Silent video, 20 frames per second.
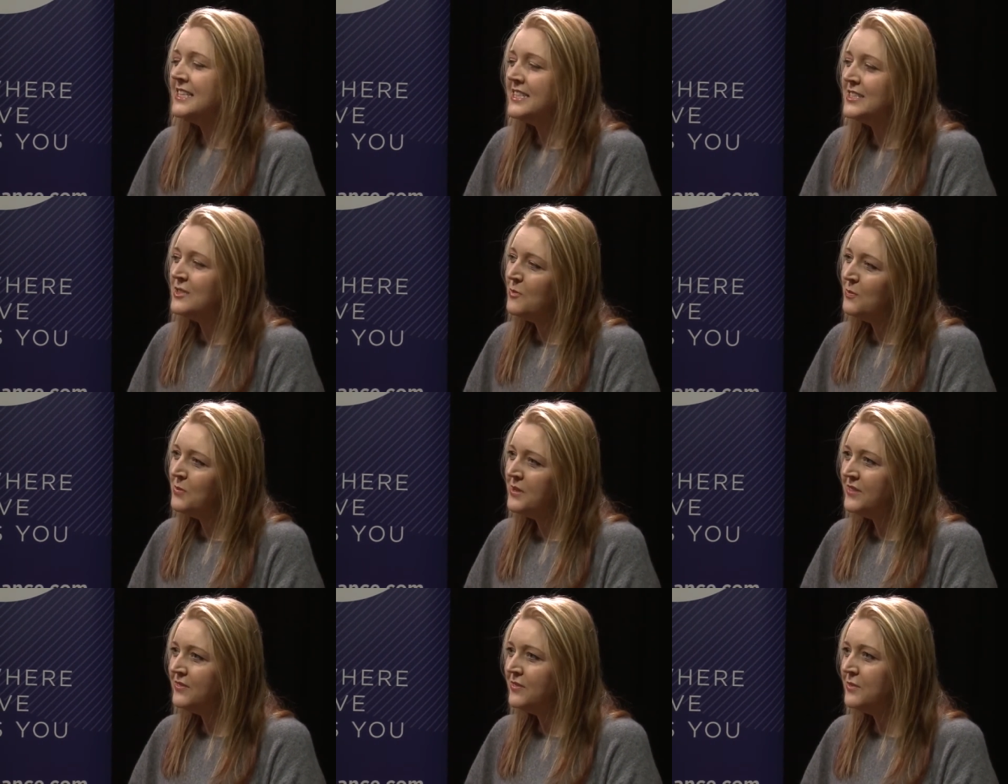She's a
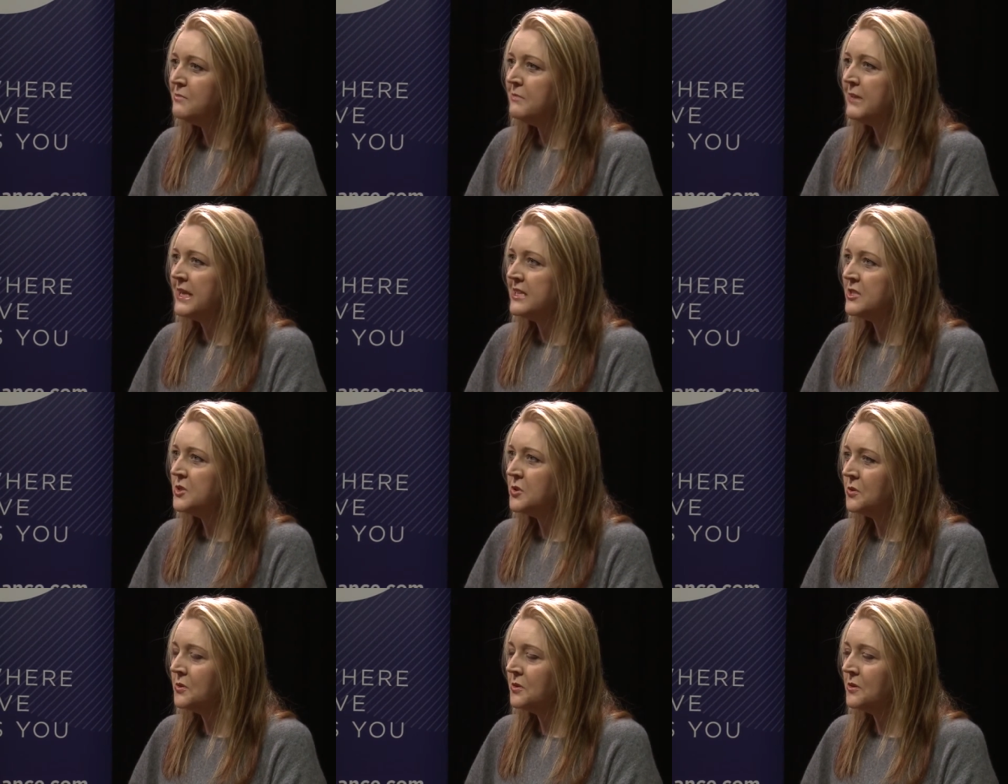bit of a
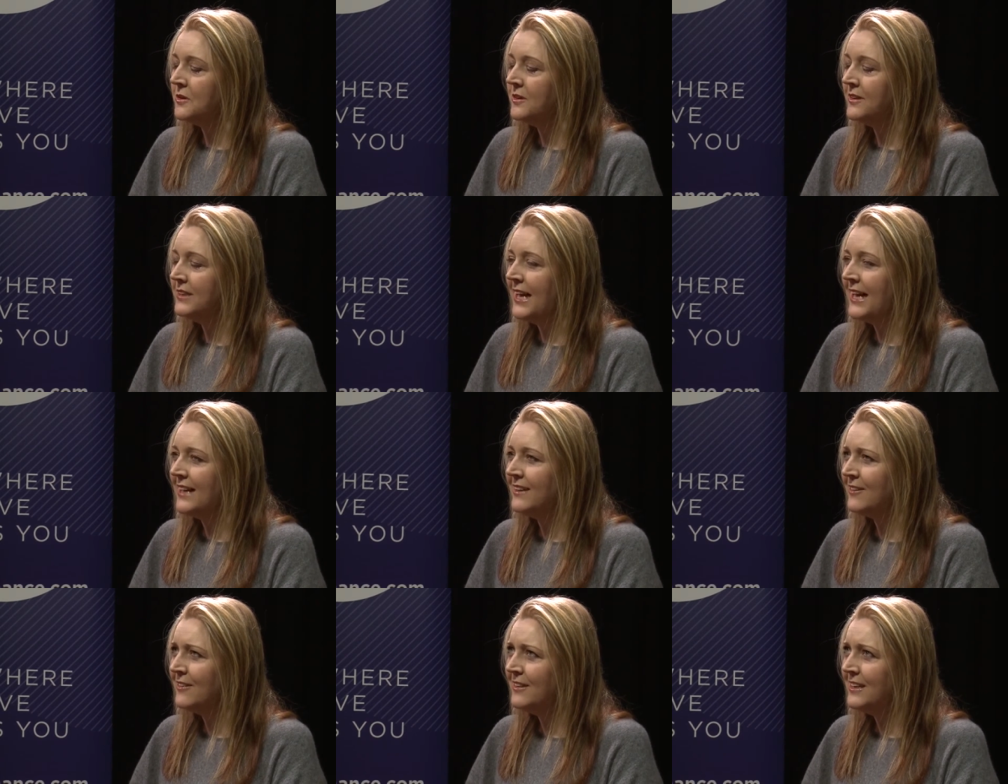mentor,
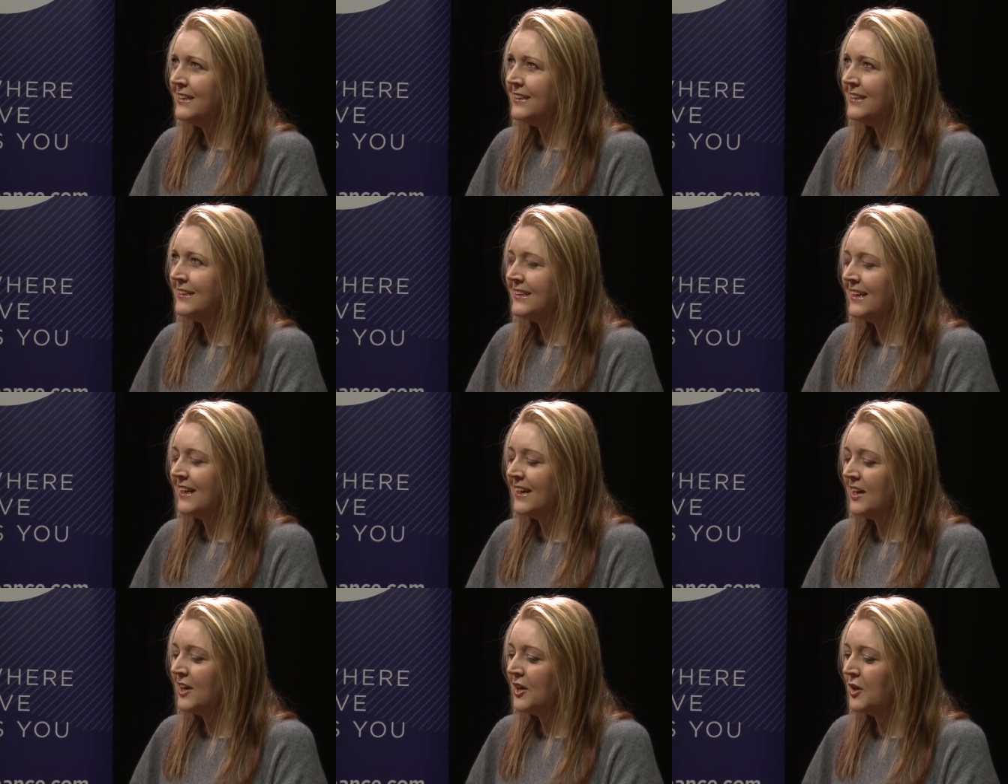and I think
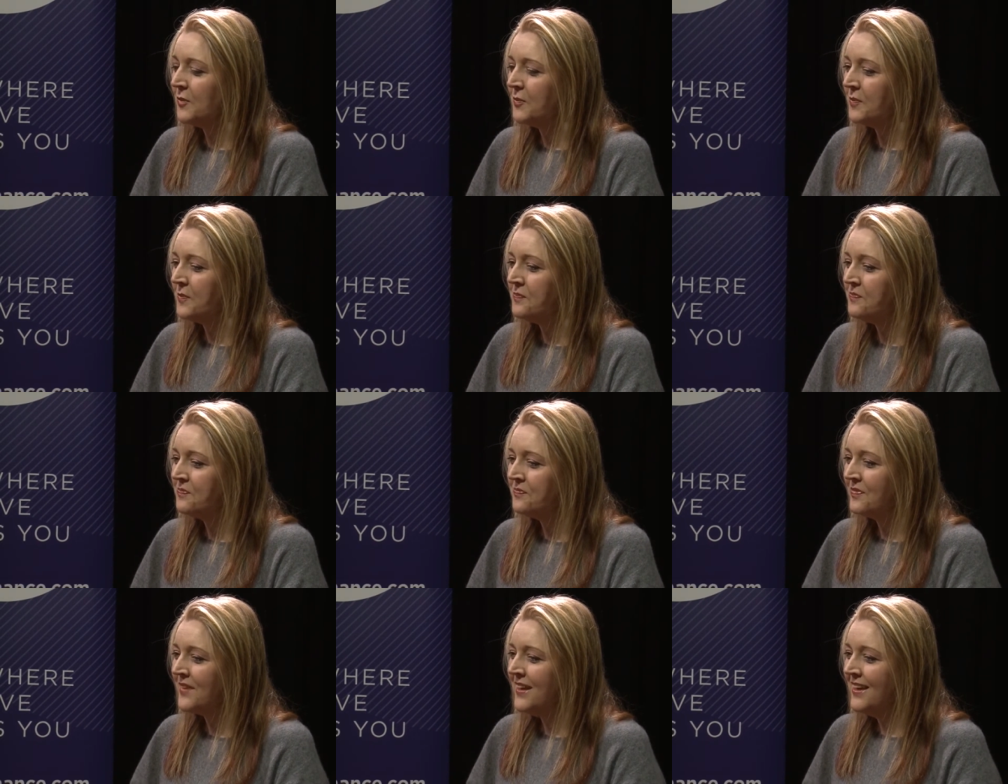
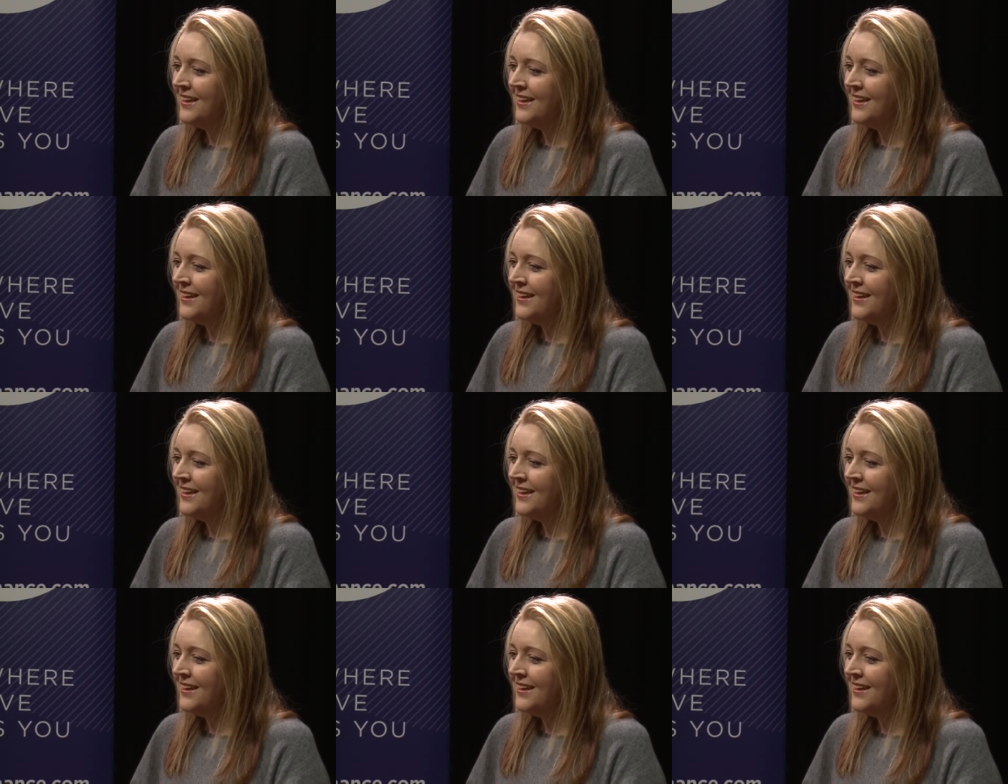um,